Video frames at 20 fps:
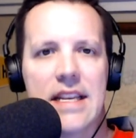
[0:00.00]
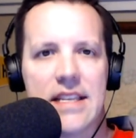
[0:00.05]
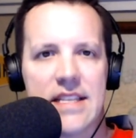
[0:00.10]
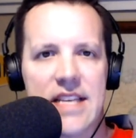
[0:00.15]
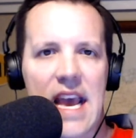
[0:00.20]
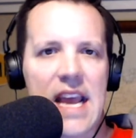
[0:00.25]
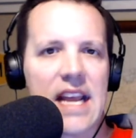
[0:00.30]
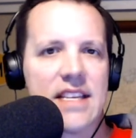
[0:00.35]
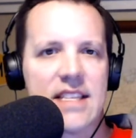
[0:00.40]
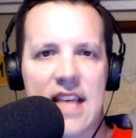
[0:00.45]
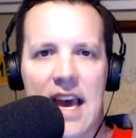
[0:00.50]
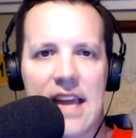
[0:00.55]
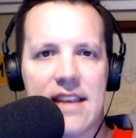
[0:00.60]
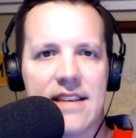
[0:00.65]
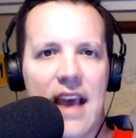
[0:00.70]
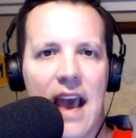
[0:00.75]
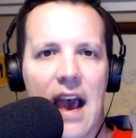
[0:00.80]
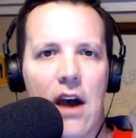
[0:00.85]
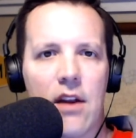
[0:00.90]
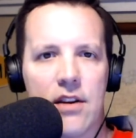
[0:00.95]
takes that
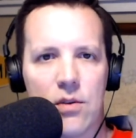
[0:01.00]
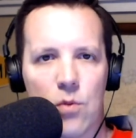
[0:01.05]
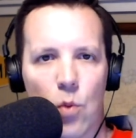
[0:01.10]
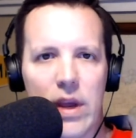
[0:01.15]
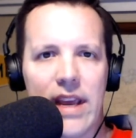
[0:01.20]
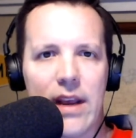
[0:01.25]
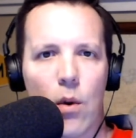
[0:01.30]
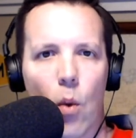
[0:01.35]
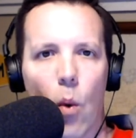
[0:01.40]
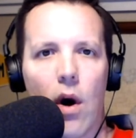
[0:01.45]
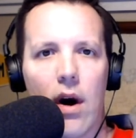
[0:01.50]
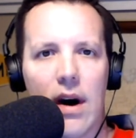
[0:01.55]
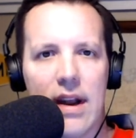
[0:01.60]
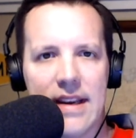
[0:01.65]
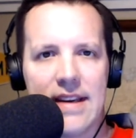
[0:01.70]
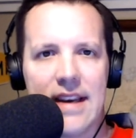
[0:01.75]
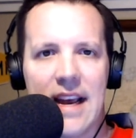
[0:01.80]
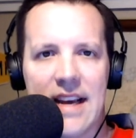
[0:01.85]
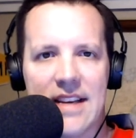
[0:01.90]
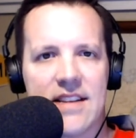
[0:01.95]
down in week one
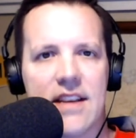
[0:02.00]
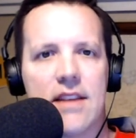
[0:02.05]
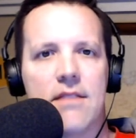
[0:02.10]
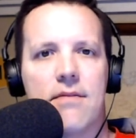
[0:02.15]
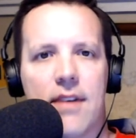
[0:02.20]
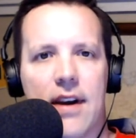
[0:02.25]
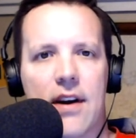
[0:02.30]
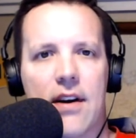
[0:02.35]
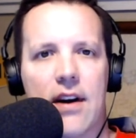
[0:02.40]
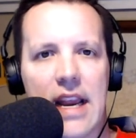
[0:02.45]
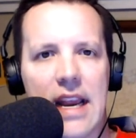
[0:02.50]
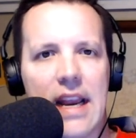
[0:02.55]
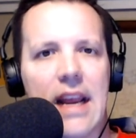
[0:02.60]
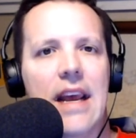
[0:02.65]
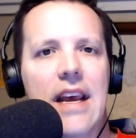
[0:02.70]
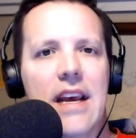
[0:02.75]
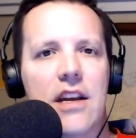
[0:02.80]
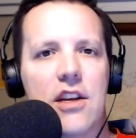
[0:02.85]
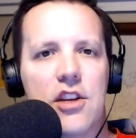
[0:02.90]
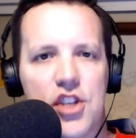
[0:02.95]
and has a very
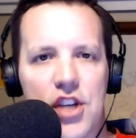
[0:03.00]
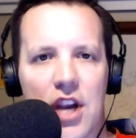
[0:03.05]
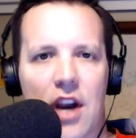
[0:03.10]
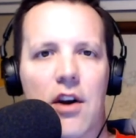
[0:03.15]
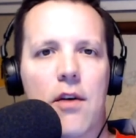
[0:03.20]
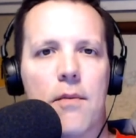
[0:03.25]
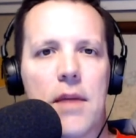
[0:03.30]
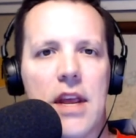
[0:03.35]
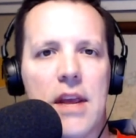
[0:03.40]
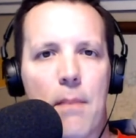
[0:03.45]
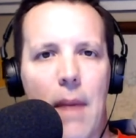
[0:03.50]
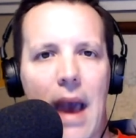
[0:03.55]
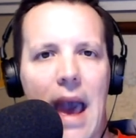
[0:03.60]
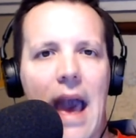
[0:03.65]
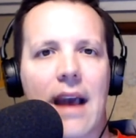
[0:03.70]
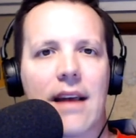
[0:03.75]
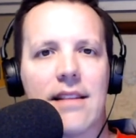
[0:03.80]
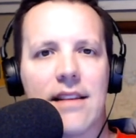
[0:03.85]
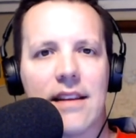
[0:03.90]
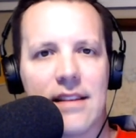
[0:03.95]
Jeremy
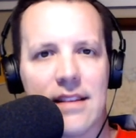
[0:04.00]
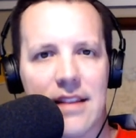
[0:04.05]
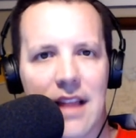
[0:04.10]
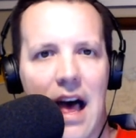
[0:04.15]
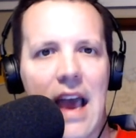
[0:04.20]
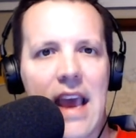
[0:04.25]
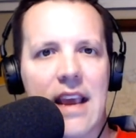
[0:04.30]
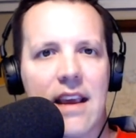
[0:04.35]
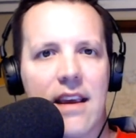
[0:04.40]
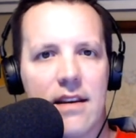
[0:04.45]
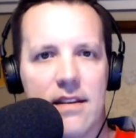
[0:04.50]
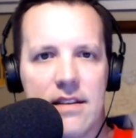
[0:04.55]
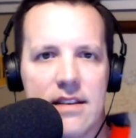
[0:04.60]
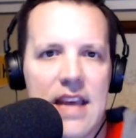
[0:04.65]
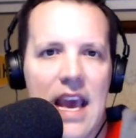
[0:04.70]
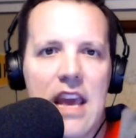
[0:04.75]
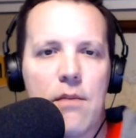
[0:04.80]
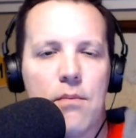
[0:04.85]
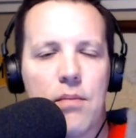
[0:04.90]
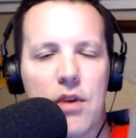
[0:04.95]
Maclin-like
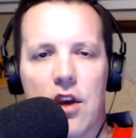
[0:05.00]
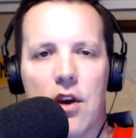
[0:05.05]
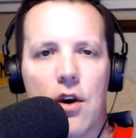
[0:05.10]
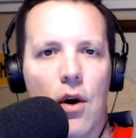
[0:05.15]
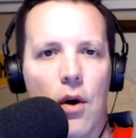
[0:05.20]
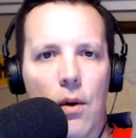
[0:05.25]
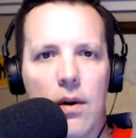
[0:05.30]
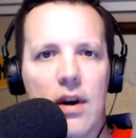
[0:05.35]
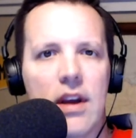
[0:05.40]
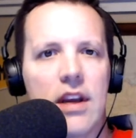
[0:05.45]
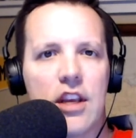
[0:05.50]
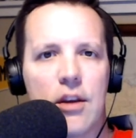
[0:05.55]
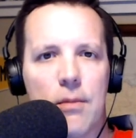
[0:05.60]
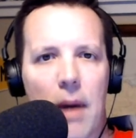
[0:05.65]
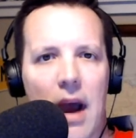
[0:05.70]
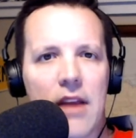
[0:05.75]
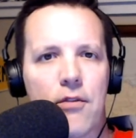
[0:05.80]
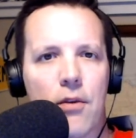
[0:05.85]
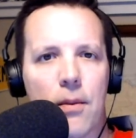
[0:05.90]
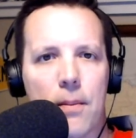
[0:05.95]
debut. You
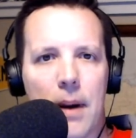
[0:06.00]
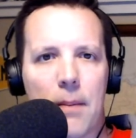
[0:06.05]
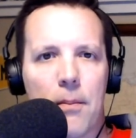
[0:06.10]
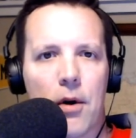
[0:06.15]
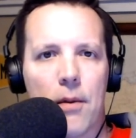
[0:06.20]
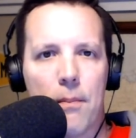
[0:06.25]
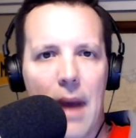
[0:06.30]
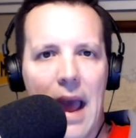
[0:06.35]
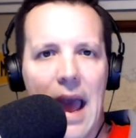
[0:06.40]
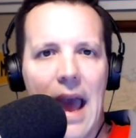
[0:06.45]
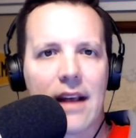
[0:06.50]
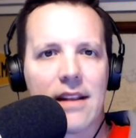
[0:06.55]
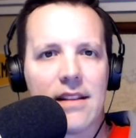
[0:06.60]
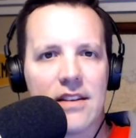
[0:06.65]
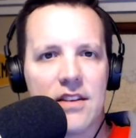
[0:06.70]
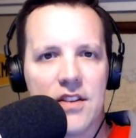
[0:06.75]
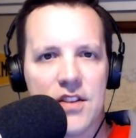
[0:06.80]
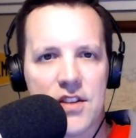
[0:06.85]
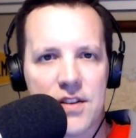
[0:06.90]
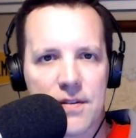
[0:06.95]
might remember
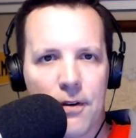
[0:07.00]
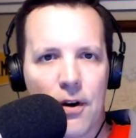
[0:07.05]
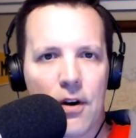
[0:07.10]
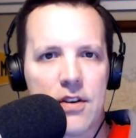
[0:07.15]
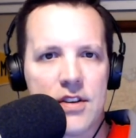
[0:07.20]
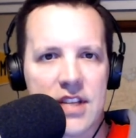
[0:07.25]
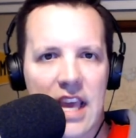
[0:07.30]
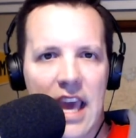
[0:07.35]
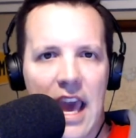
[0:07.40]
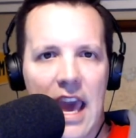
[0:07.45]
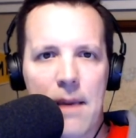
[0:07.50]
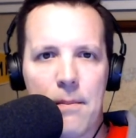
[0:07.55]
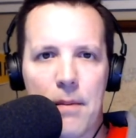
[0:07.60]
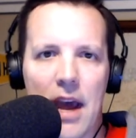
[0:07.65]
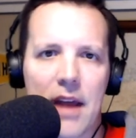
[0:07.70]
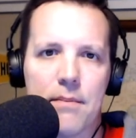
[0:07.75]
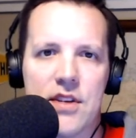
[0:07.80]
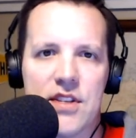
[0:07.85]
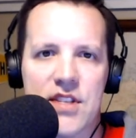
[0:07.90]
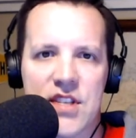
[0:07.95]
Maclin's first game
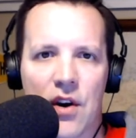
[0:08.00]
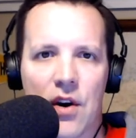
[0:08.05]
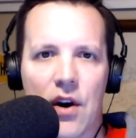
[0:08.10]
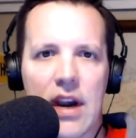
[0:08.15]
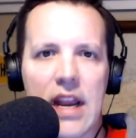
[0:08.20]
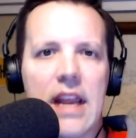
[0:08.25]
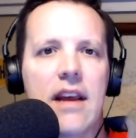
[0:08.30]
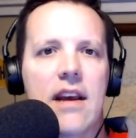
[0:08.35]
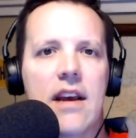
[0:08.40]
at Missouri,